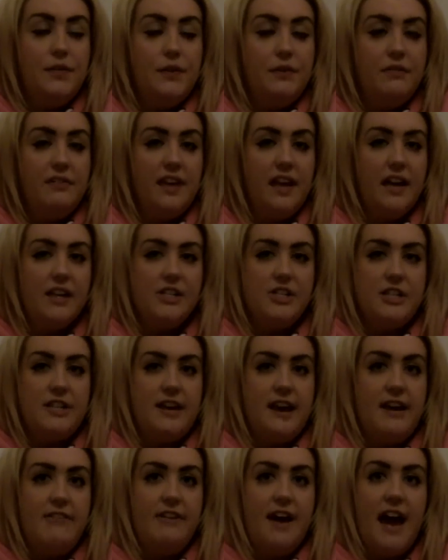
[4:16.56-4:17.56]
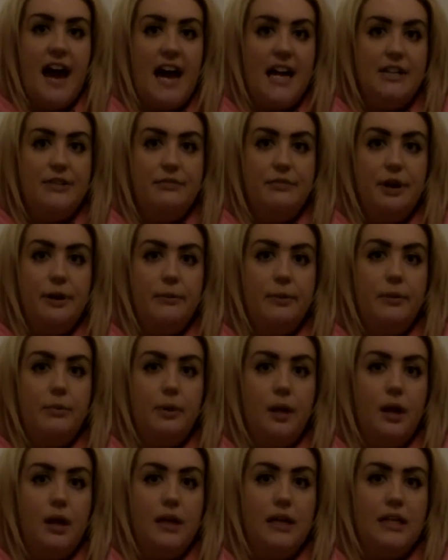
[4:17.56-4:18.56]
the reaction that I've had from the
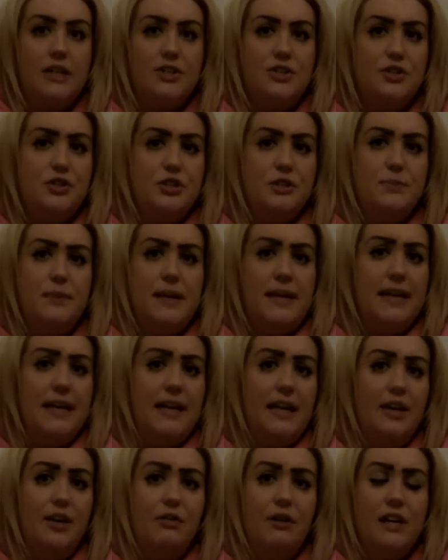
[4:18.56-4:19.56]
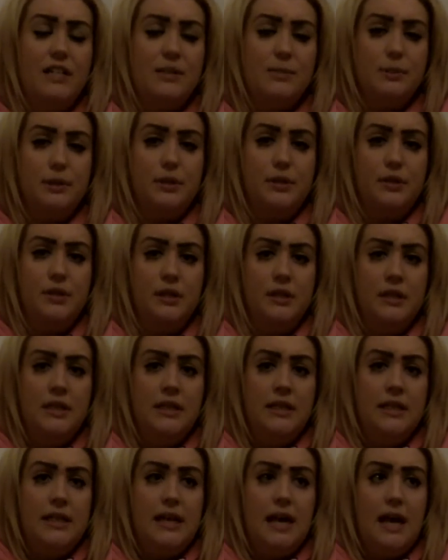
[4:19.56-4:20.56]
blog has just been incredible.
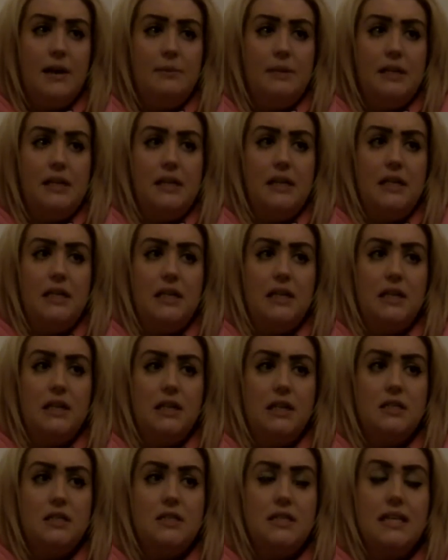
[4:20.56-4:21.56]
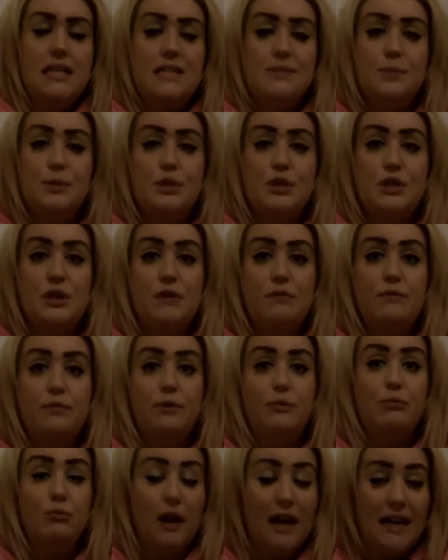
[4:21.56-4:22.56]
I mean, 6 months on
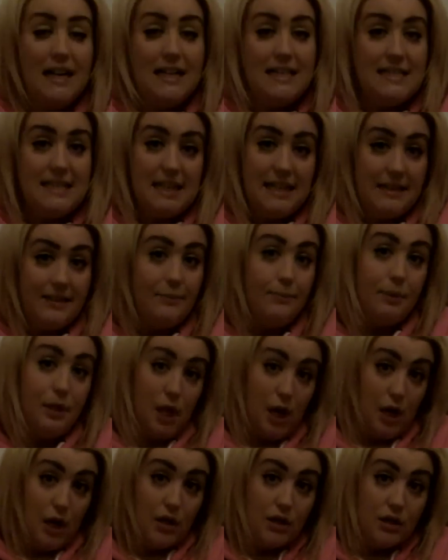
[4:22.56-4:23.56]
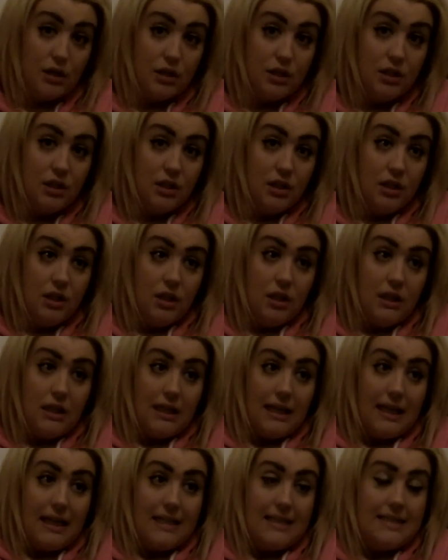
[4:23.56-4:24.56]
from writing the blog,
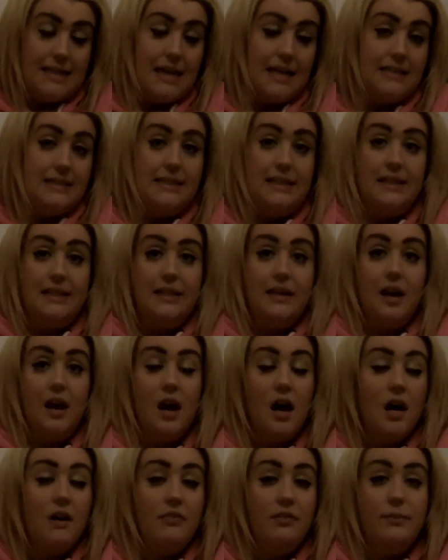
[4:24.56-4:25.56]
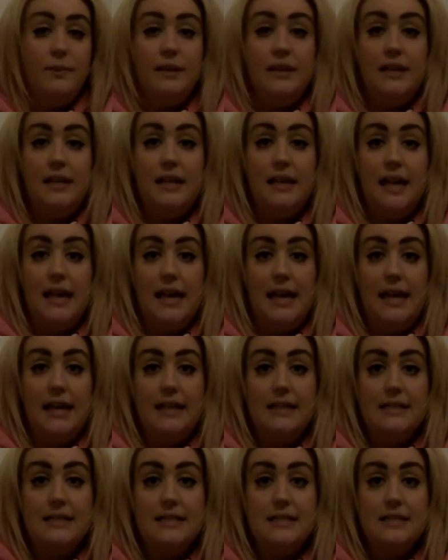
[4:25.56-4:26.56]
it's had nearly 500,000
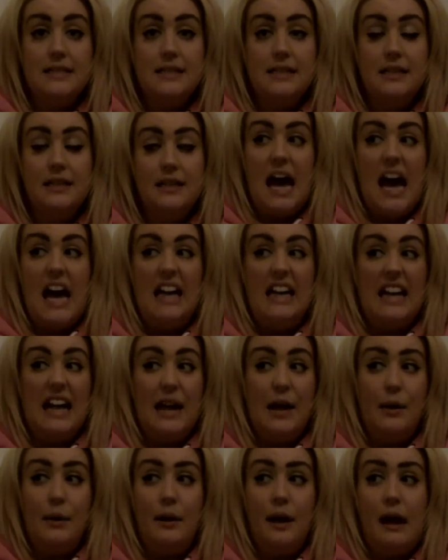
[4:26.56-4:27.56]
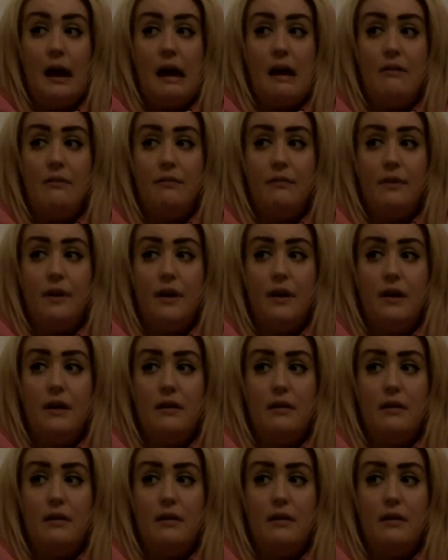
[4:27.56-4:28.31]
hits. I now have